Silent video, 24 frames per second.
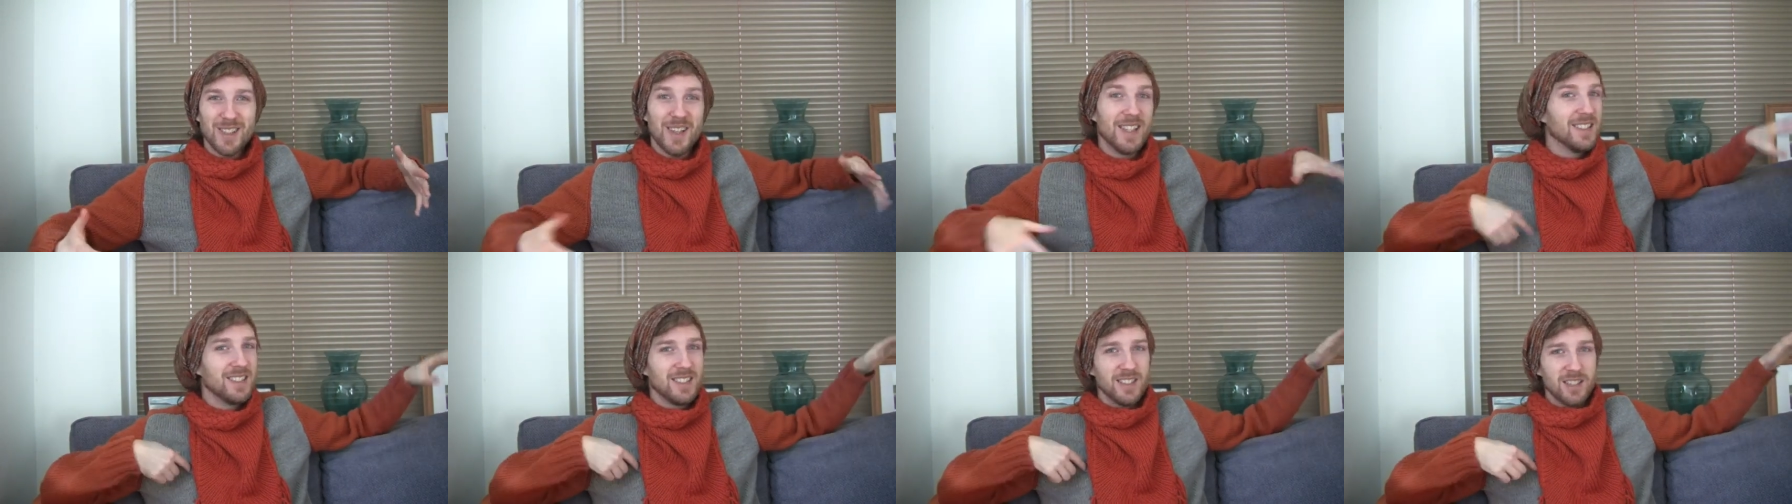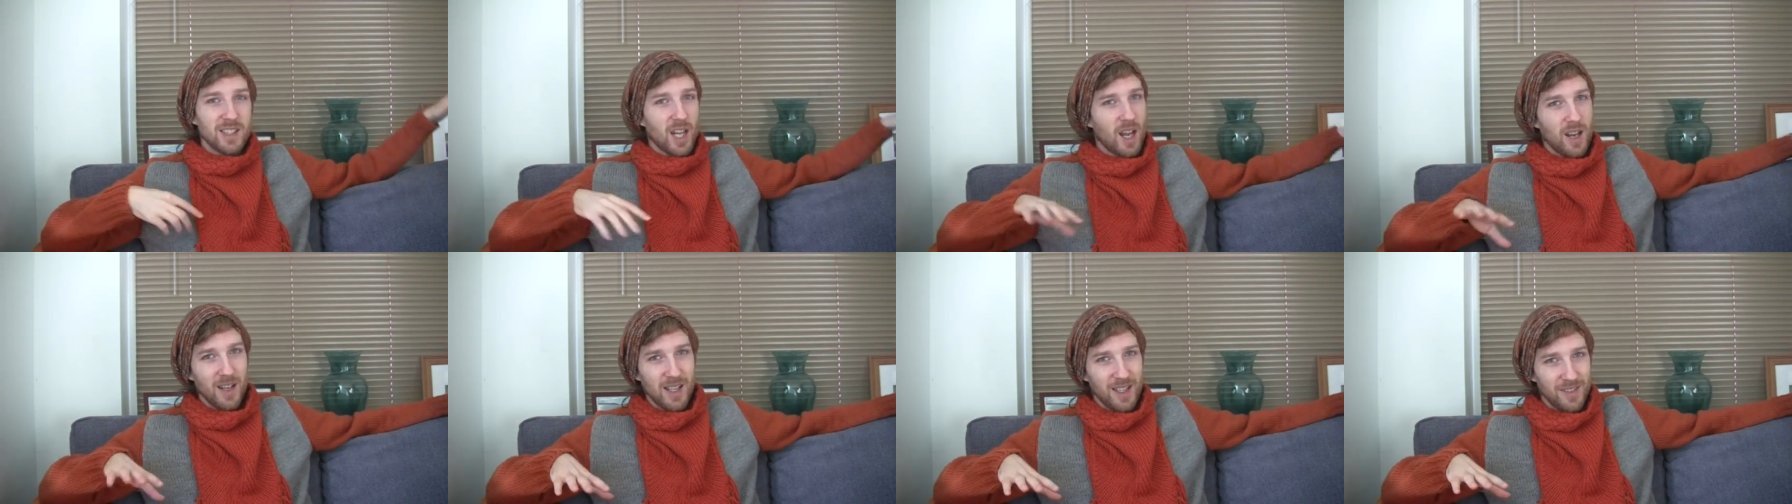it. This is
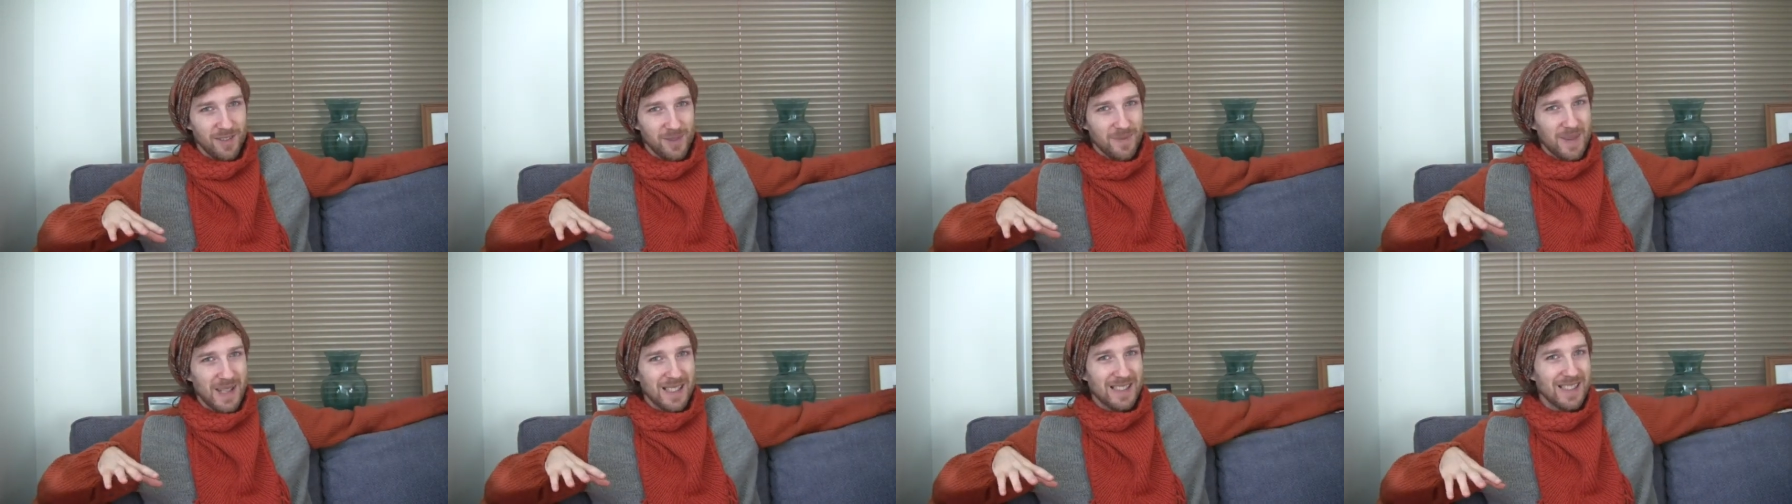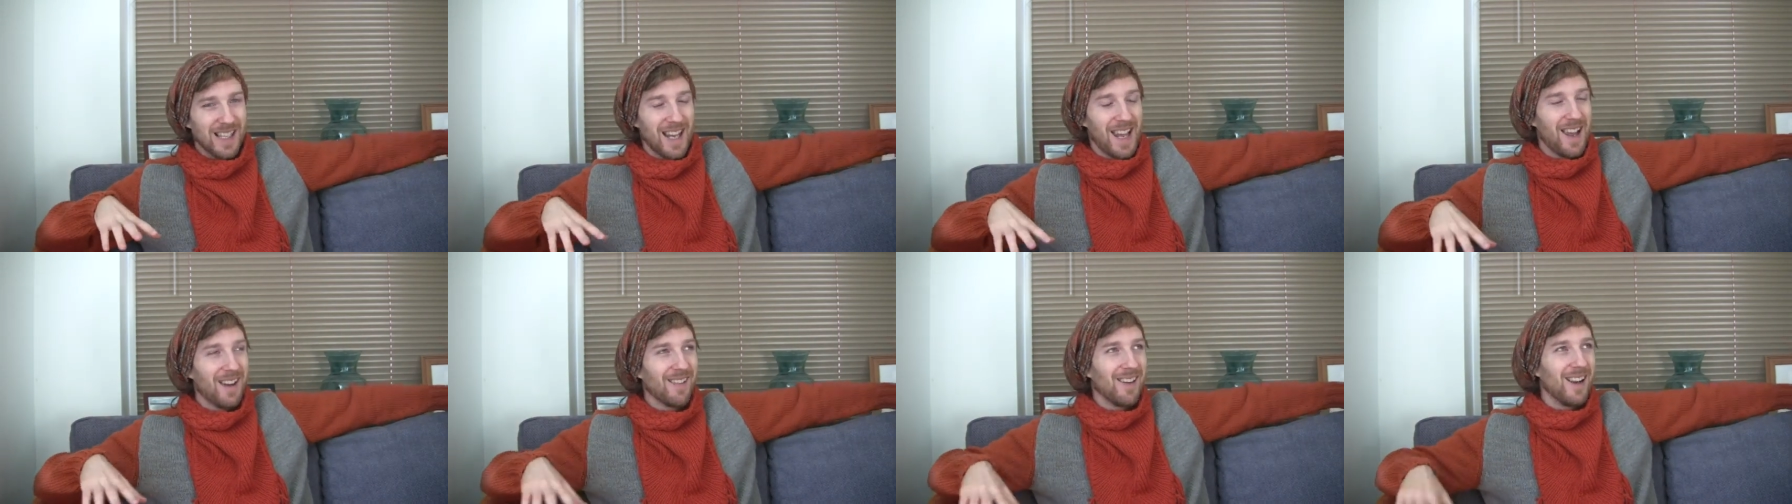totally for me
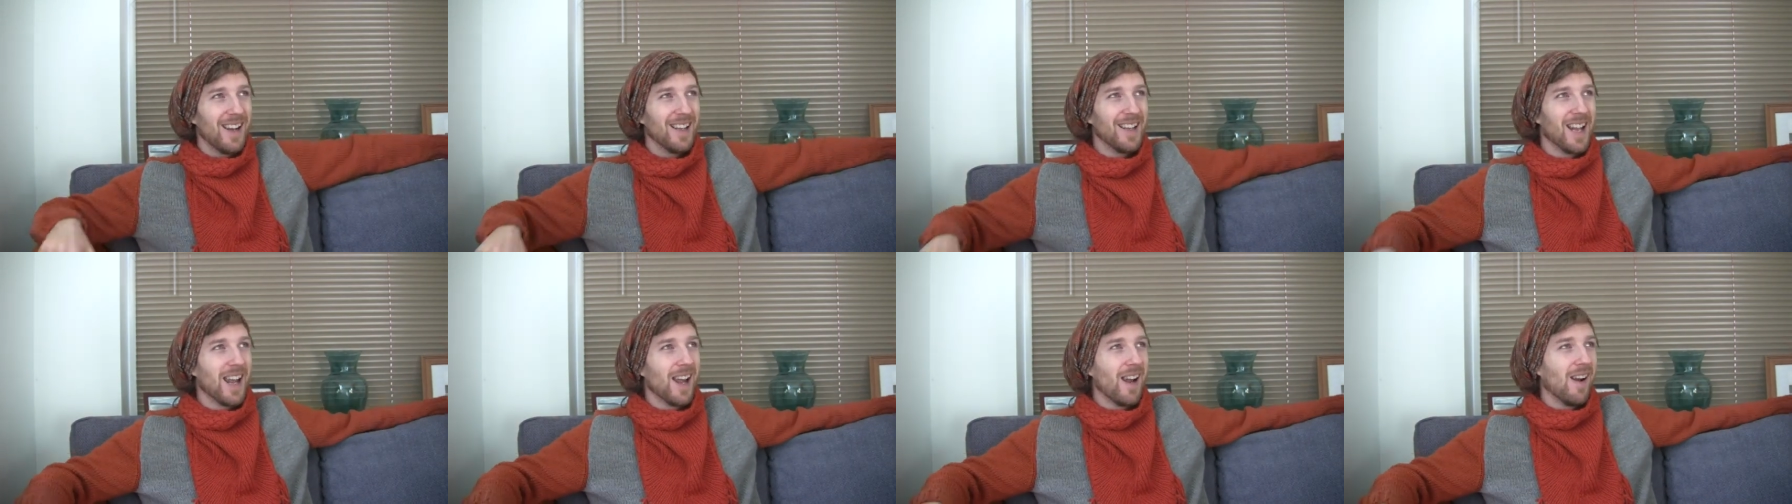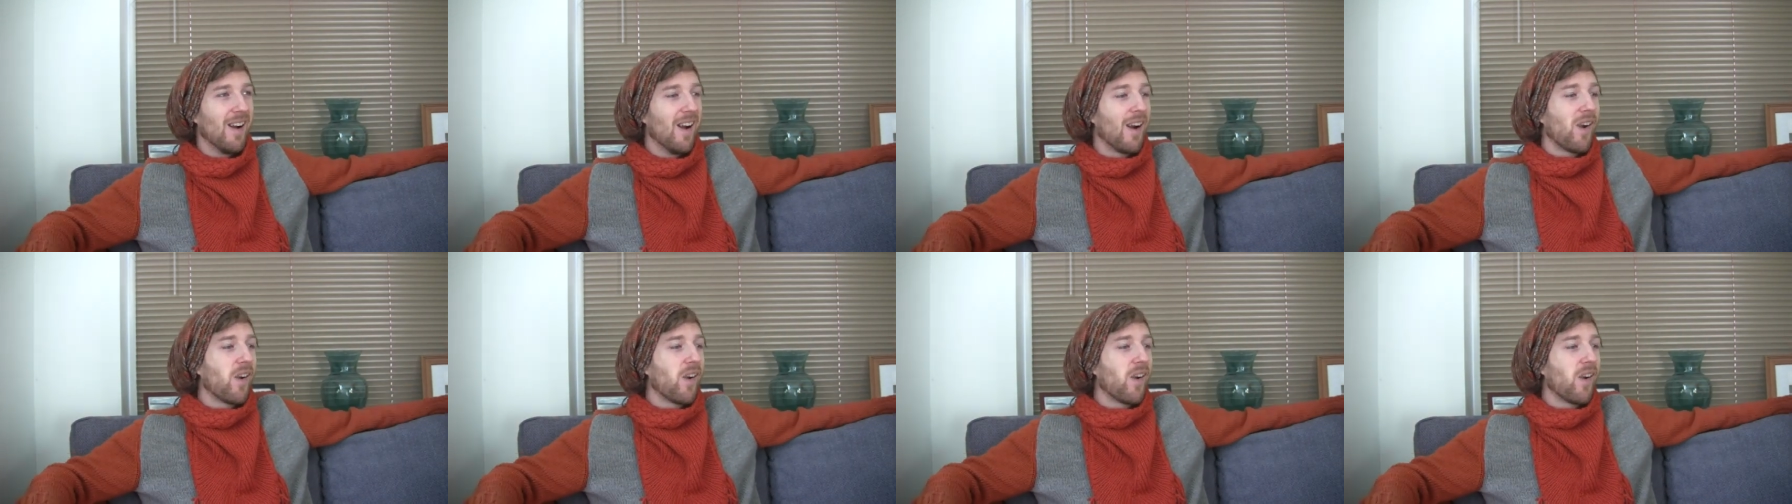to hear right now.